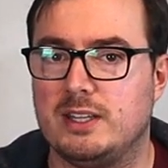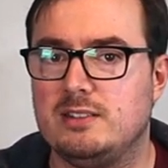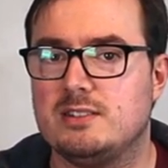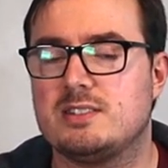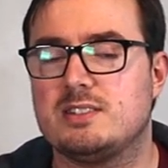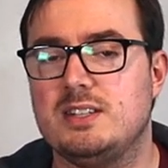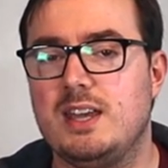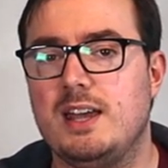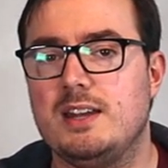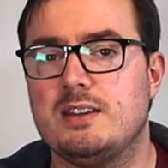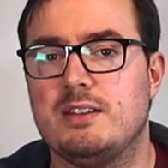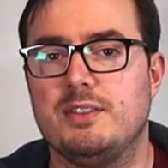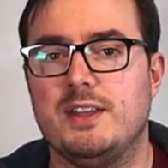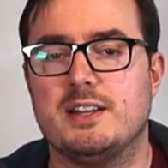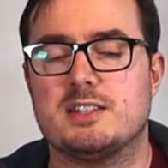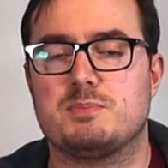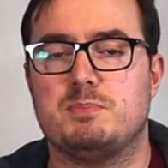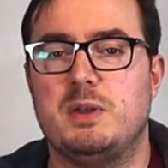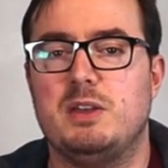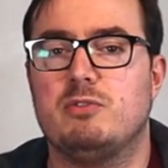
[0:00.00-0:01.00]
Instead,
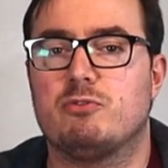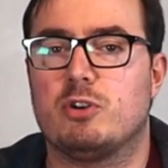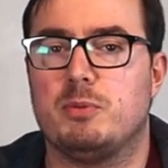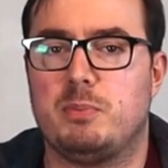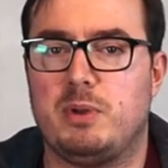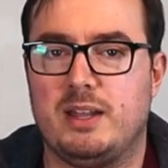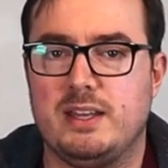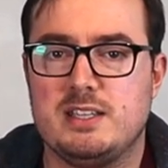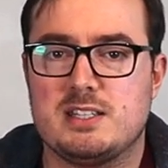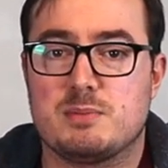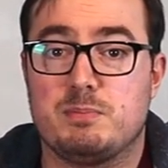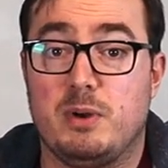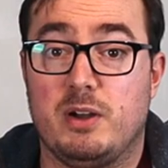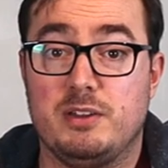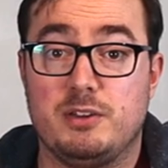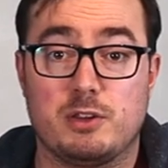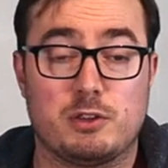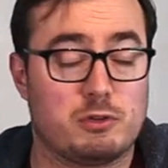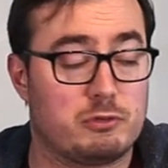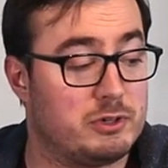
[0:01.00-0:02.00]
that's been replaced
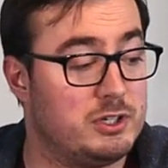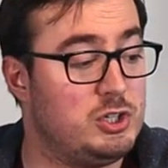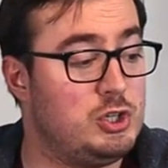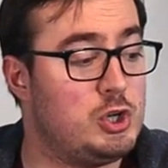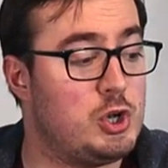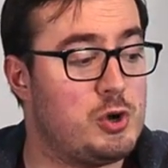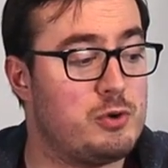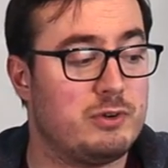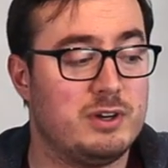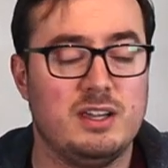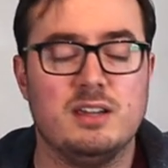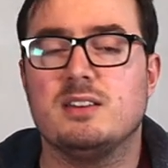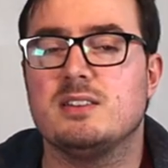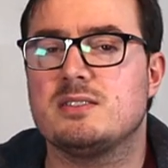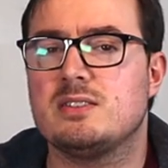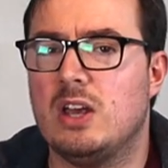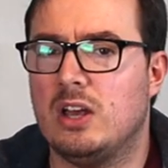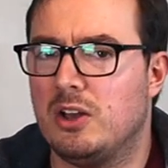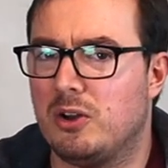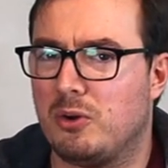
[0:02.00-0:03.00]
by the three
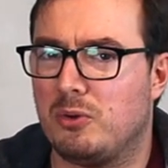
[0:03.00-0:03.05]
couriers,